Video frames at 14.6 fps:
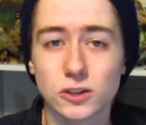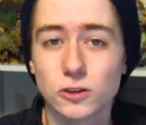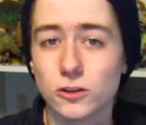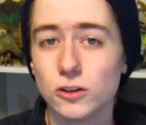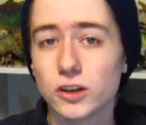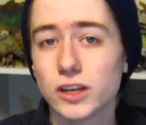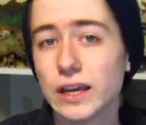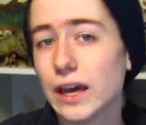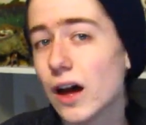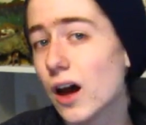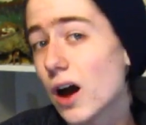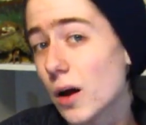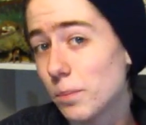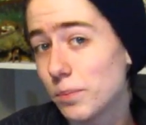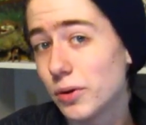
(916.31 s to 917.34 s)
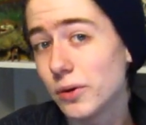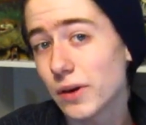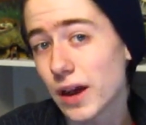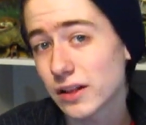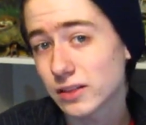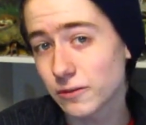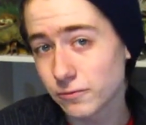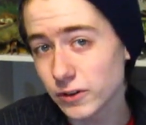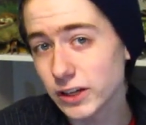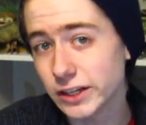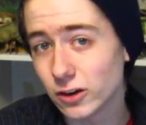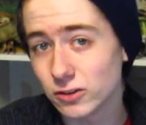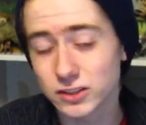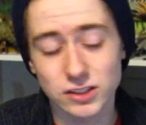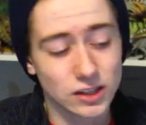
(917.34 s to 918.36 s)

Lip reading: looking up at the figures.